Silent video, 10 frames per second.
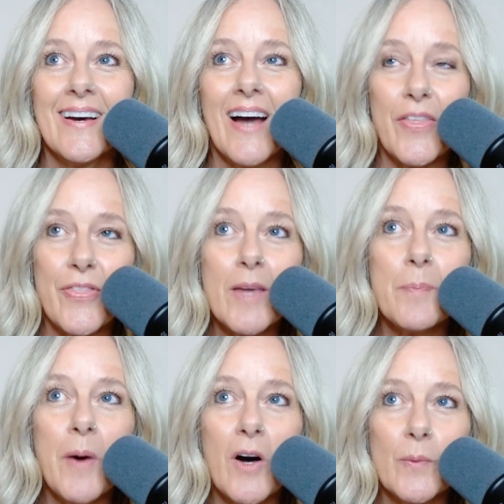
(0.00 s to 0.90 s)
I
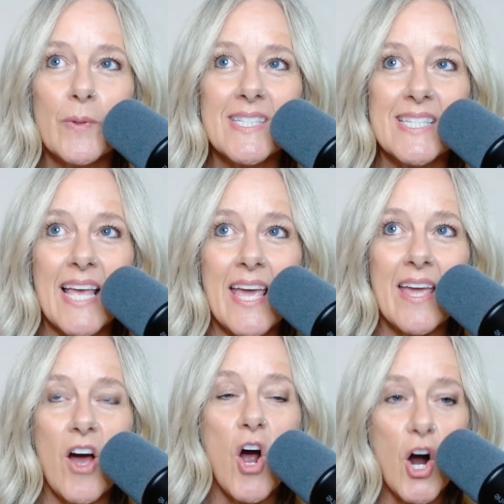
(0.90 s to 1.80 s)
think Paul would
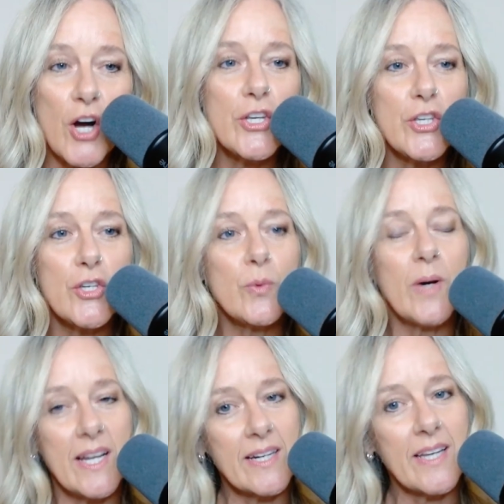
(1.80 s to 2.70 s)
say, are you
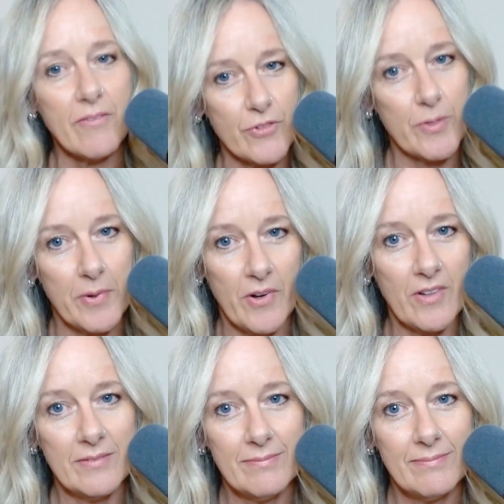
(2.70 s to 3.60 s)

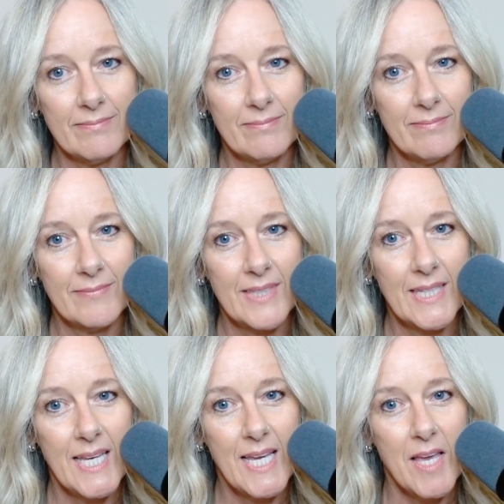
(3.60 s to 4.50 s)
uncomfortable?
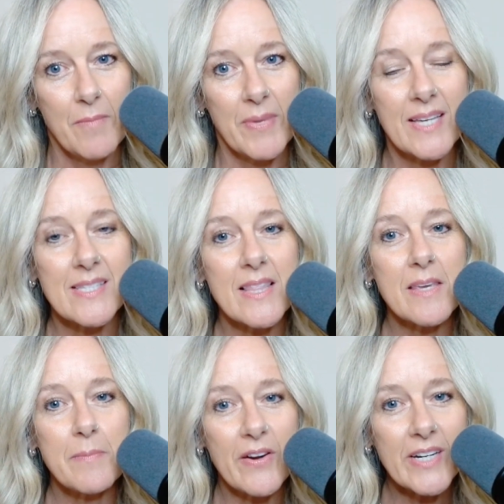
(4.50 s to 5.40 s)
because in
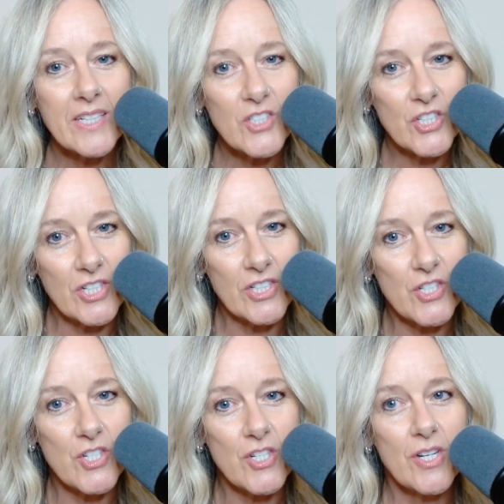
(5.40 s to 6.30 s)
the American
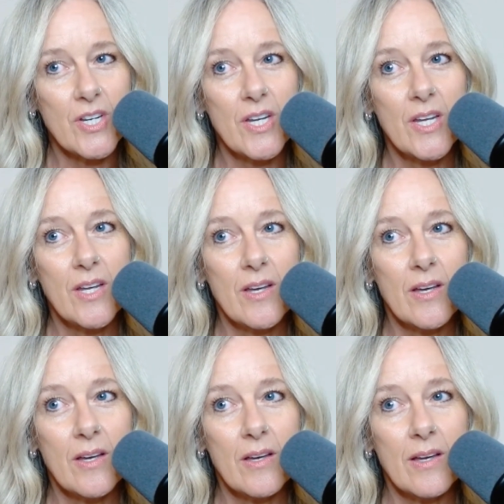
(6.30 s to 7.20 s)
church,
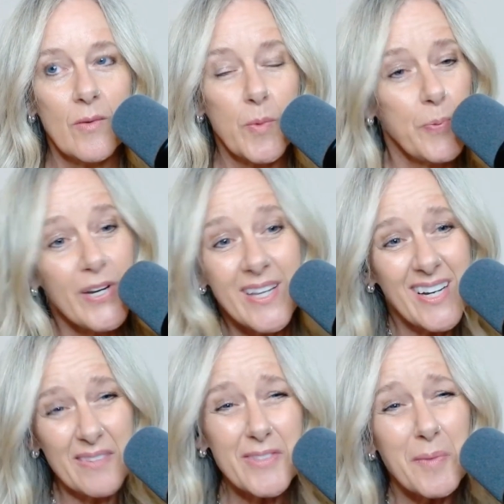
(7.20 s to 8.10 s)
we're pretty
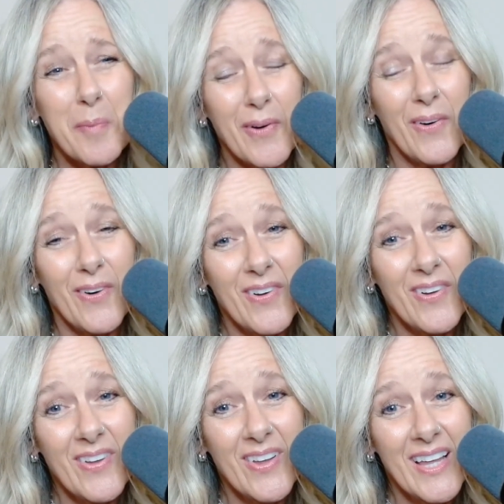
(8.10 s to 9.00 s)
comfortable.
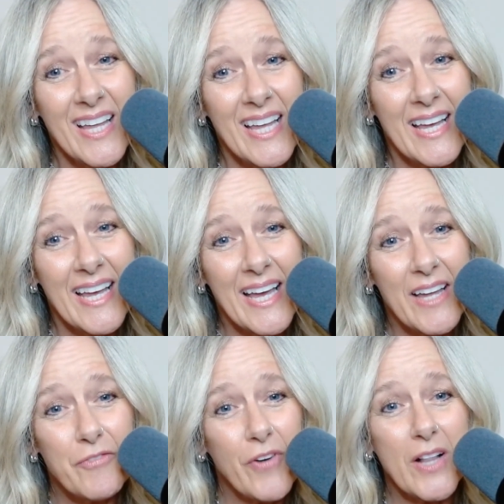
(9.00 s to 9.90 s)

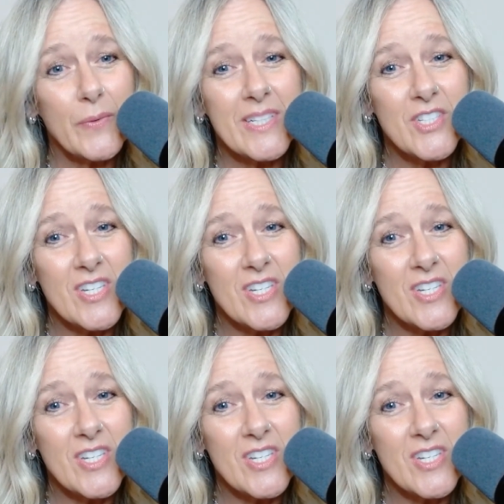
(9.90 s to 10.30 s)
And following